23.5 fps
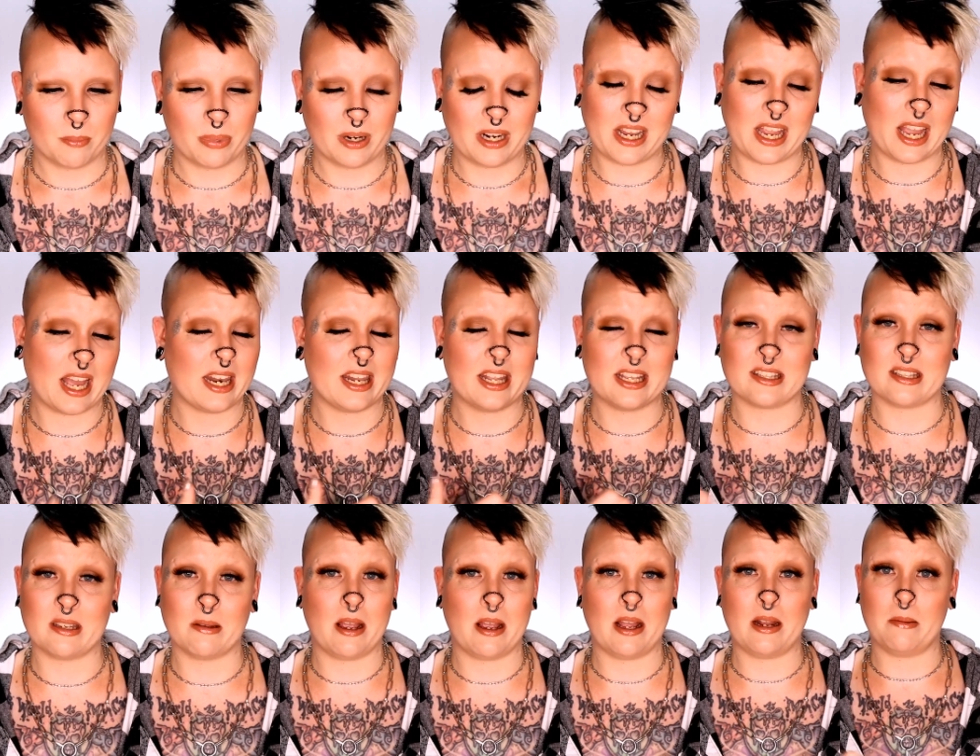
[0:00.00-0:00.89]
But again,
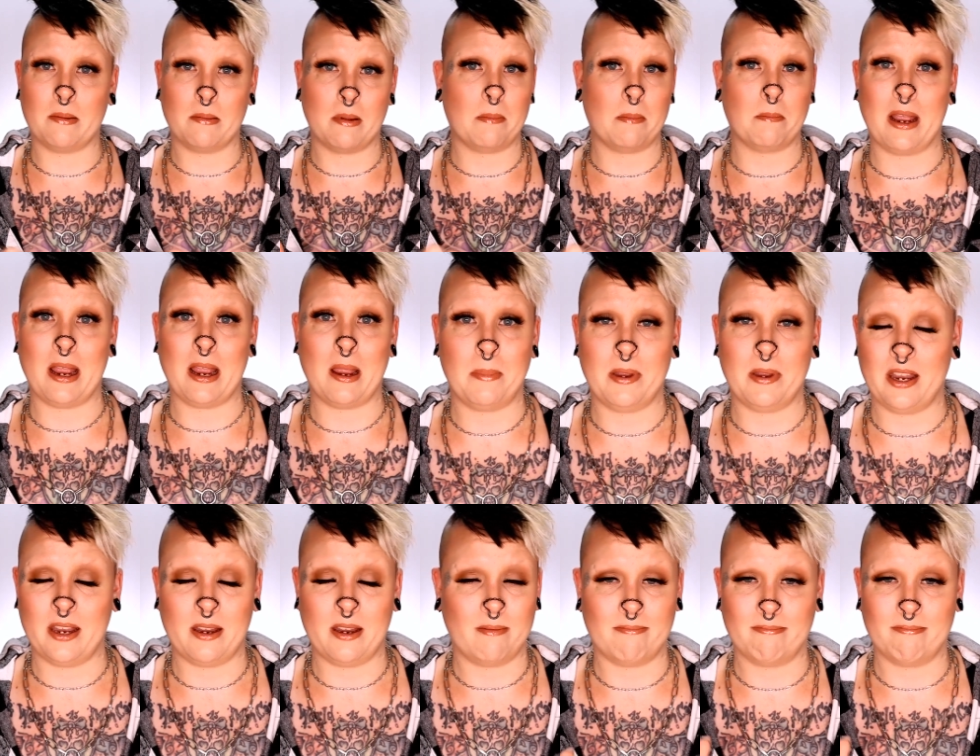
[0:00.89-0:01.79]
it may
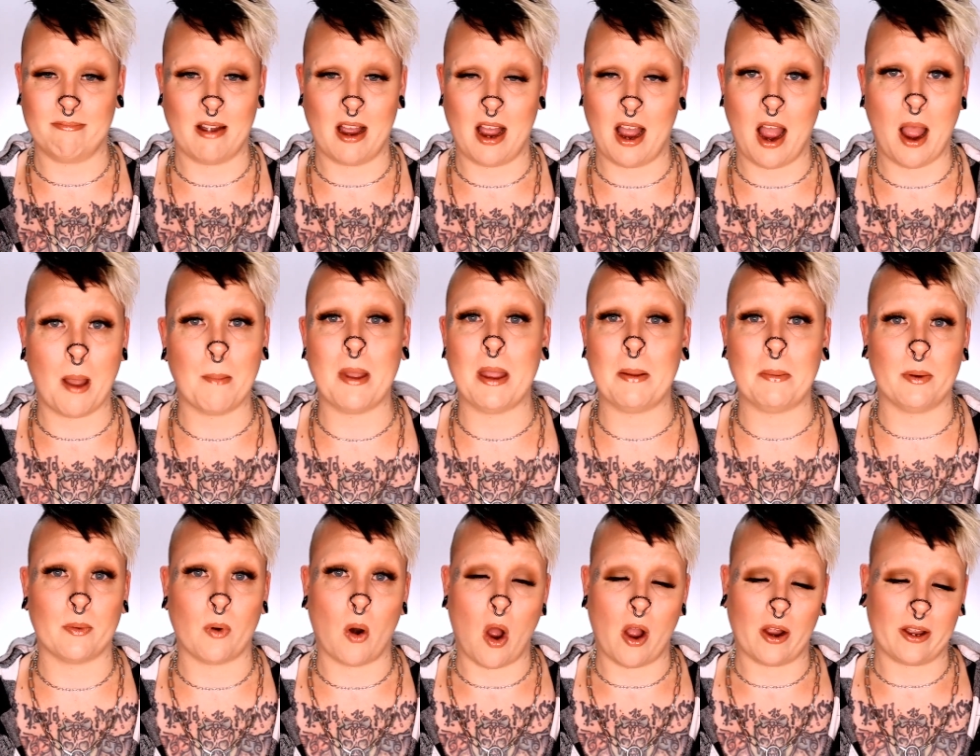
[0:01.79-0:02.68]
be, I may
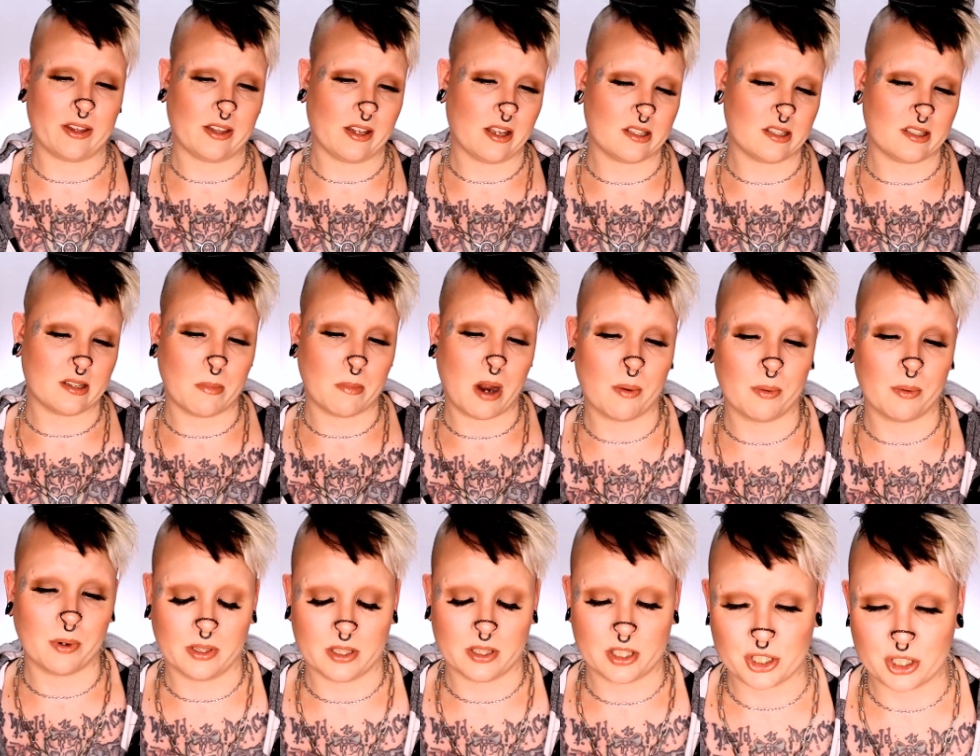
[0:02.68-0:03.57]
be wrong in this. I'm
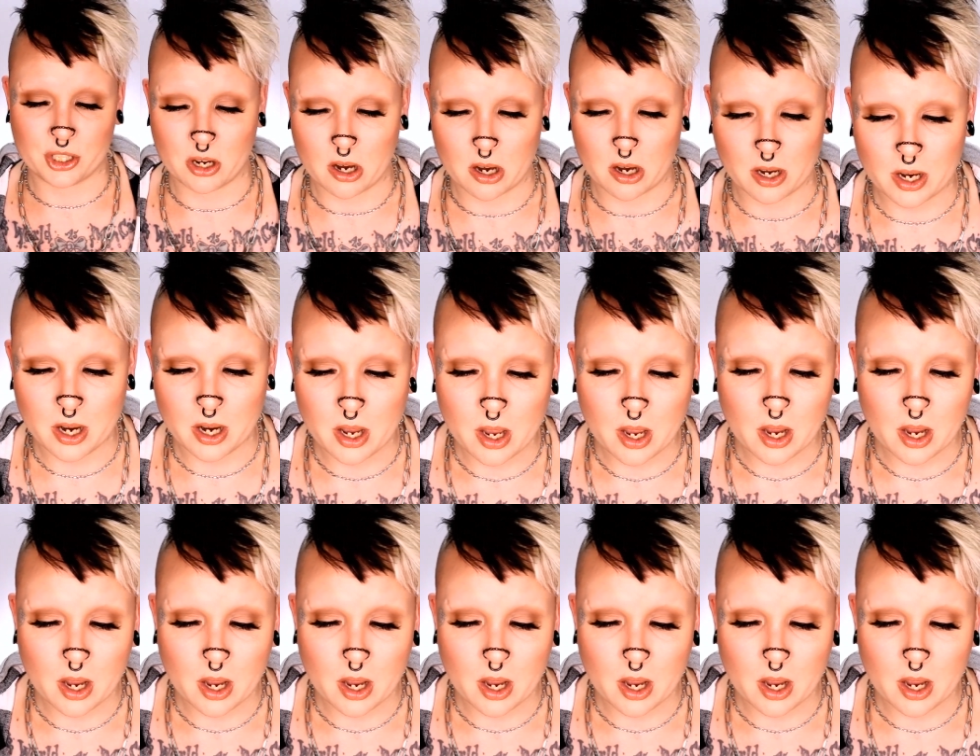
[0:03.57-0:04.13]
not really sure.